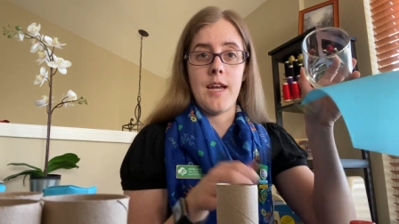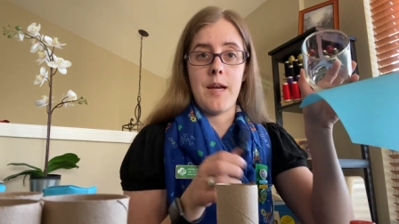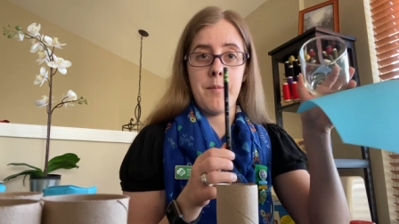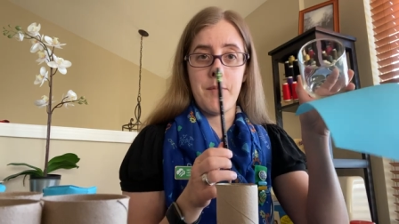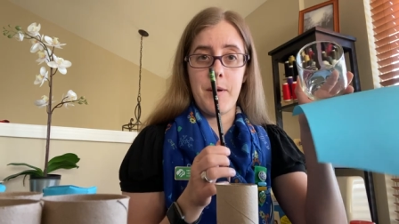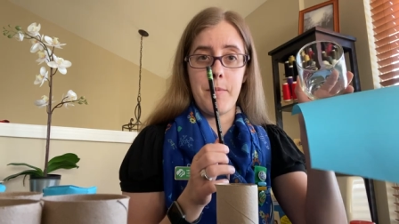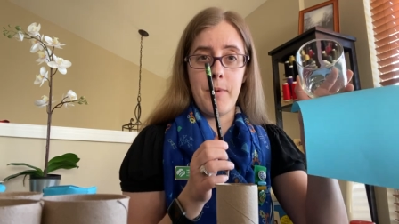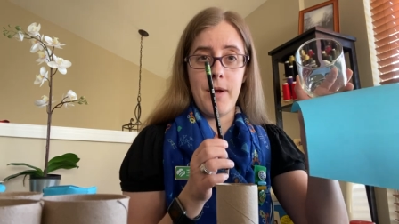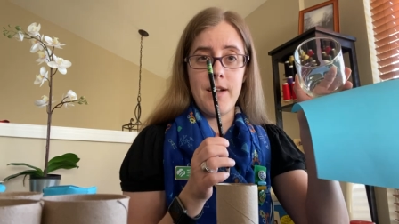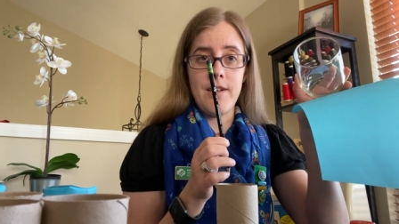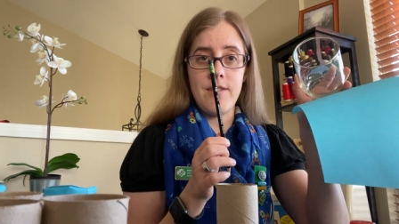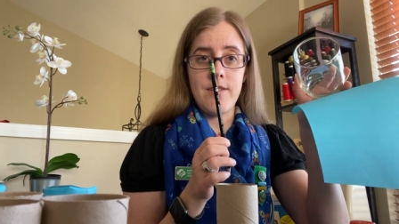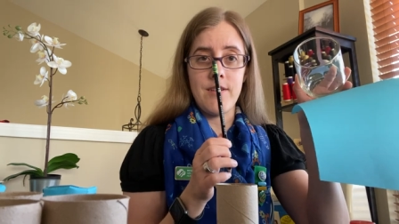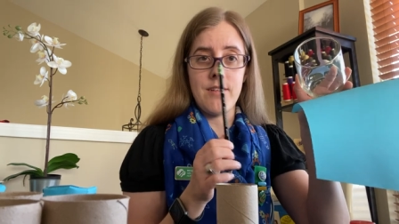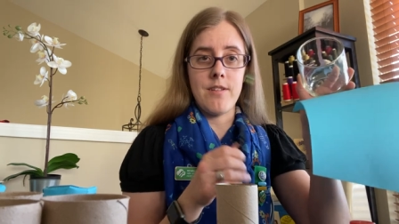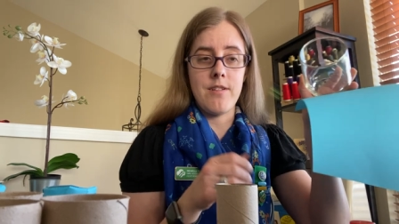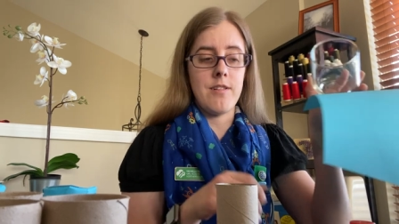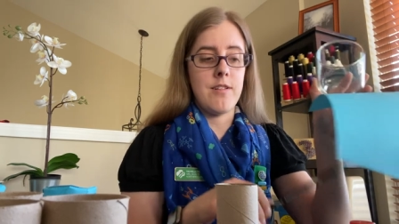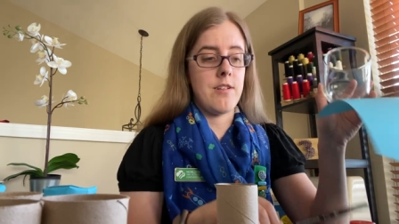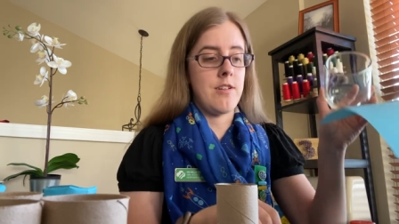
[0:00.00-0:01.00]
my
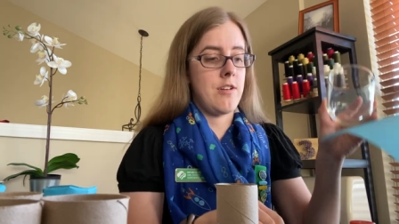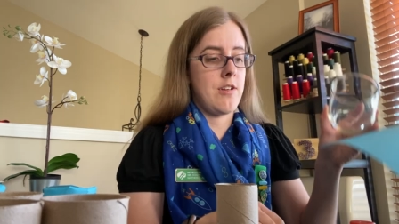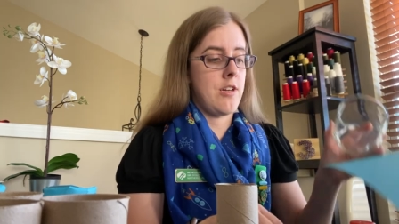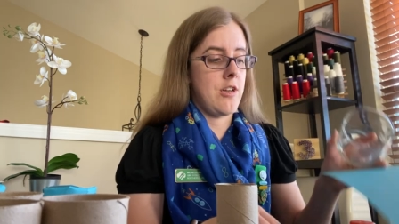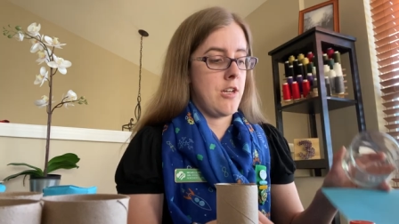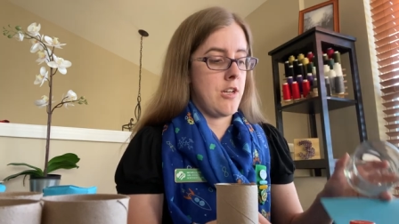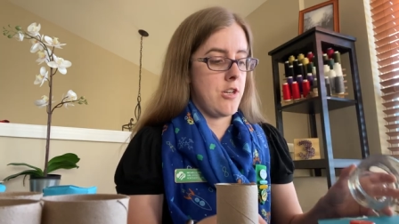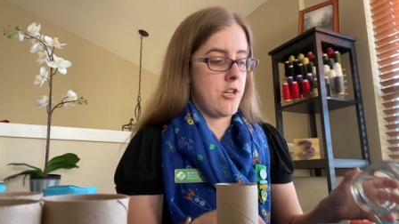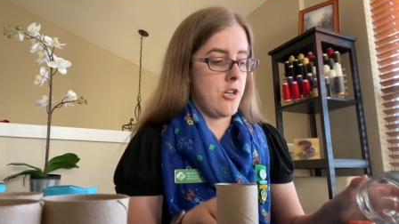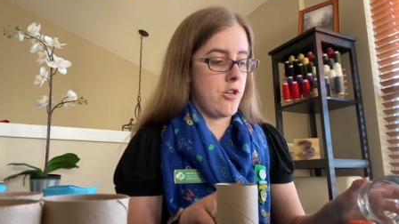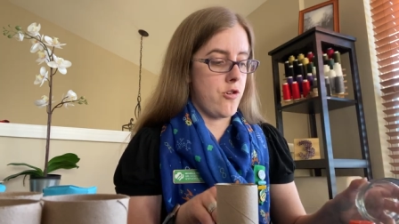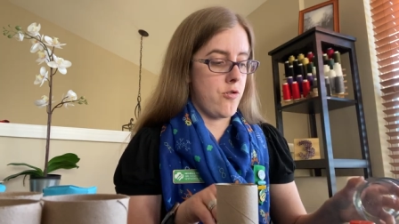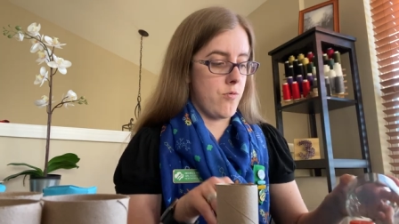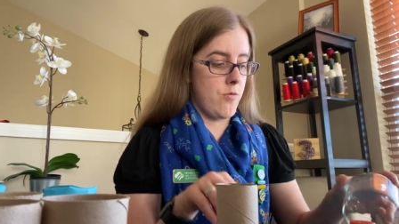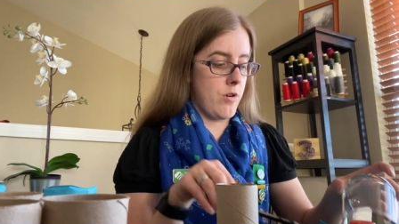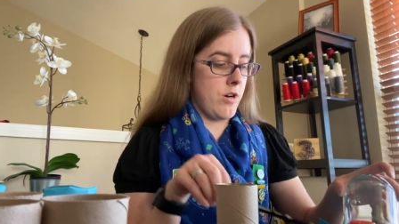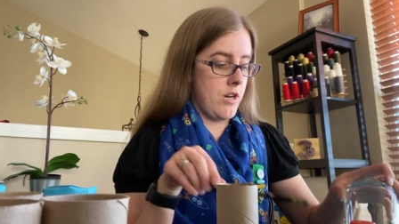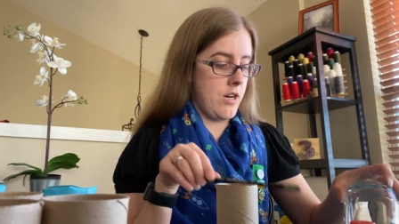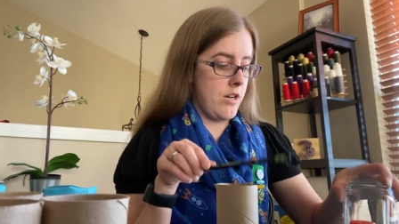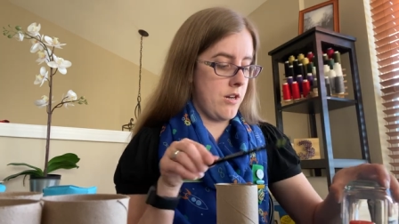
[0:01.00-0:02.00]
pencil to
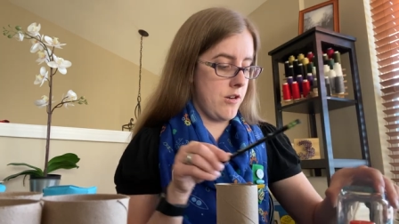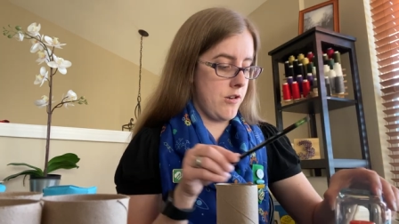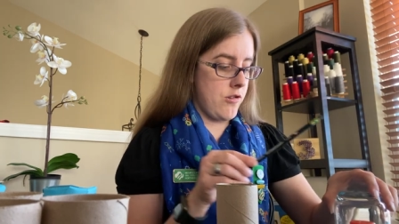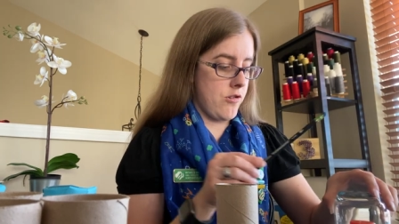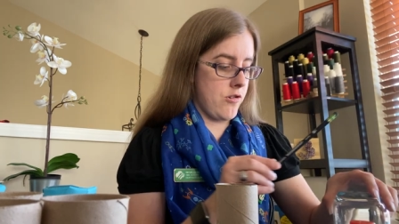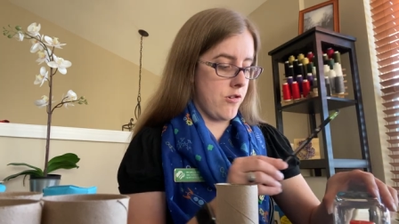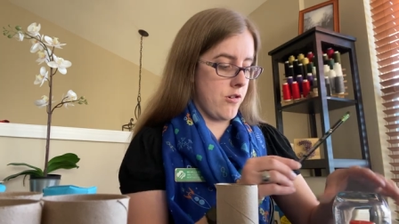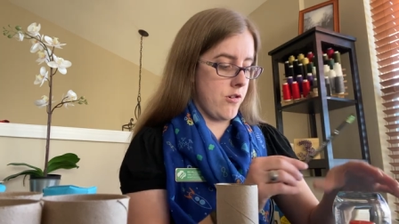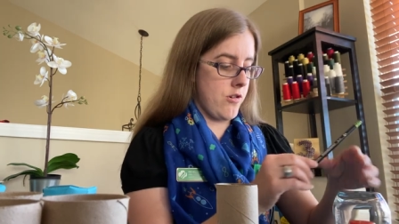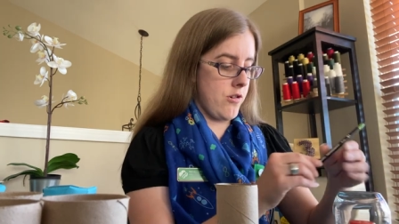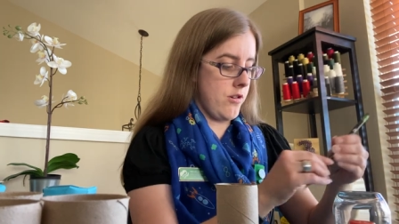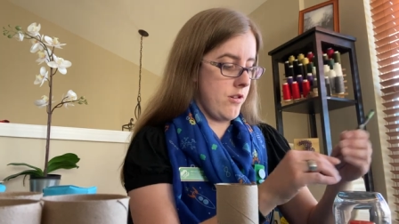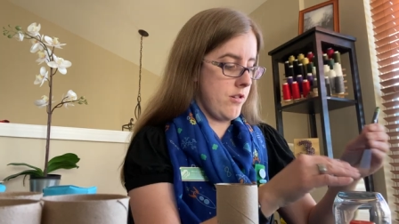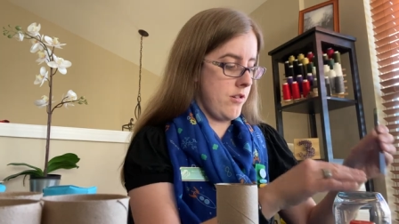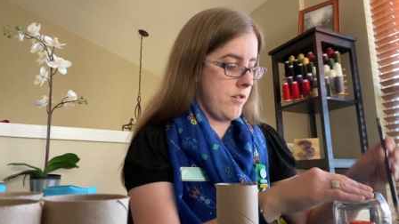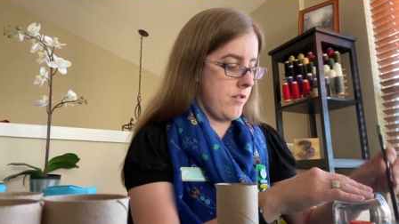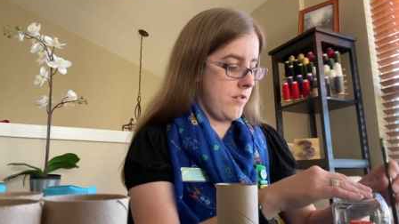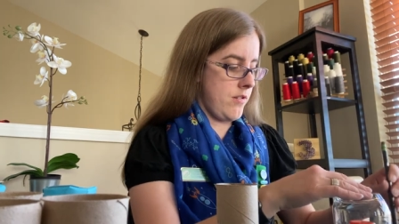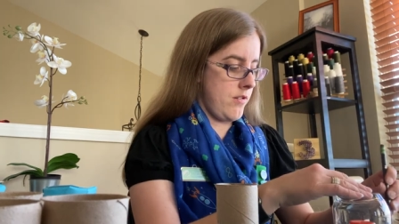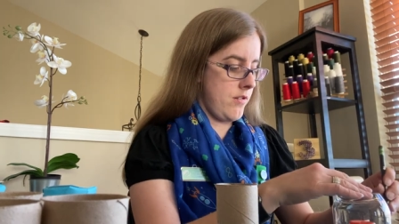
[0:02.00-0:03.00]
draw a
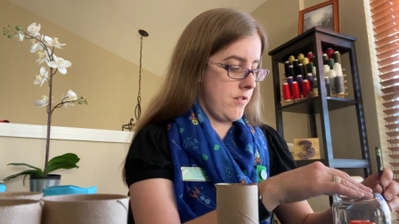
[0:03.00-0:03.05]
circle